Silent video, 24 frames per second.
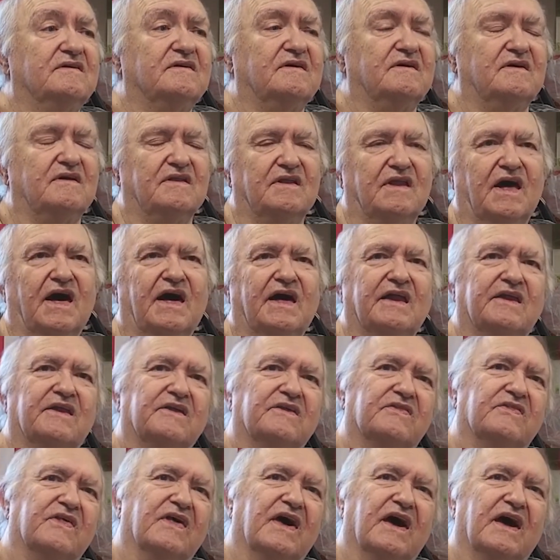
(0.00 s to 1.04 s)
a lot
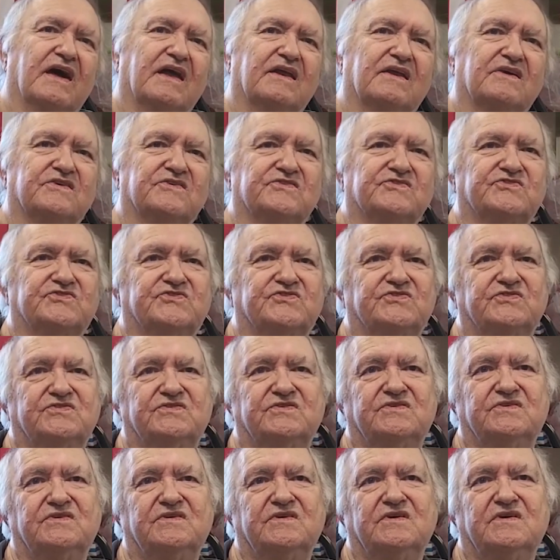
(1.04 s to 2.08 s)
of that is
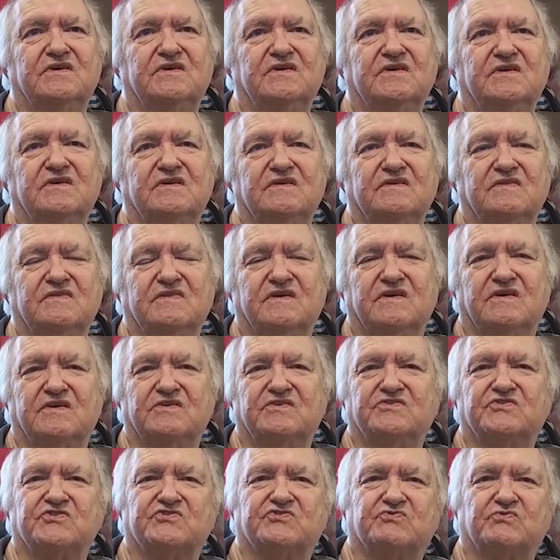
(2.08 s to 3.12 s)
they
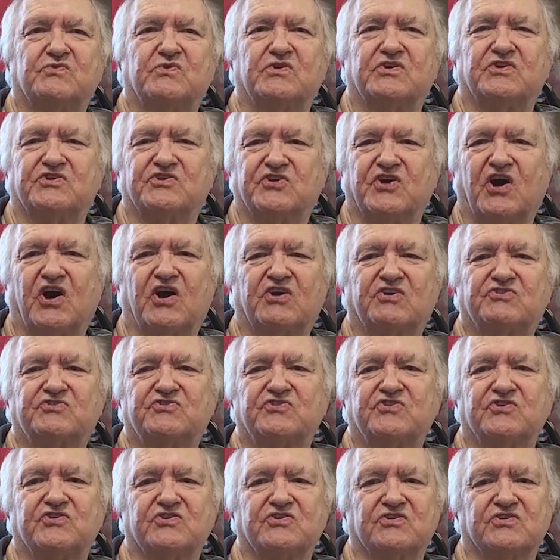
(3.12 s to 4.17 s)
just want to talk to
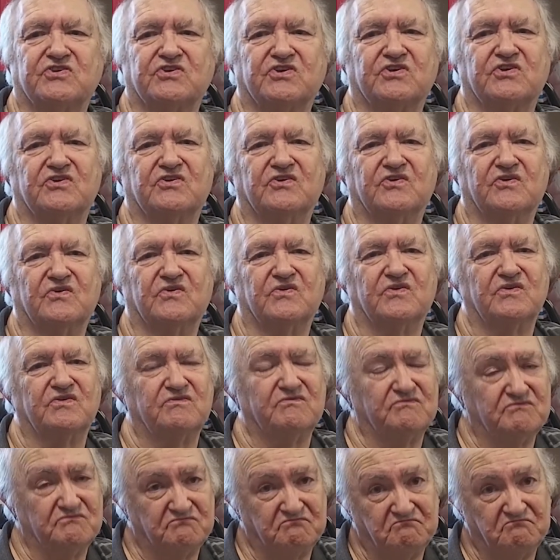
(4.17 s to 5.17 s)
you, you know, and